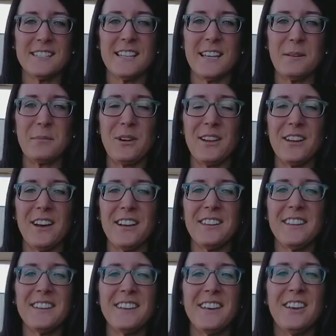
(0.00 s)
this Tameron
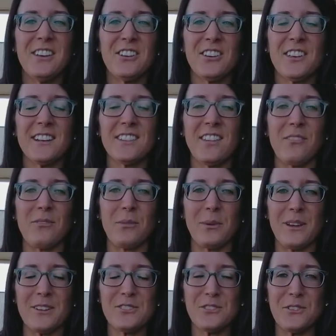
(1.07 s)
Honda. Gonna love the
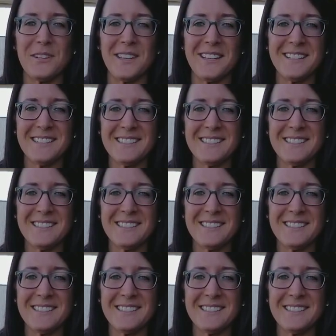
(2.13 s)
way you're treated.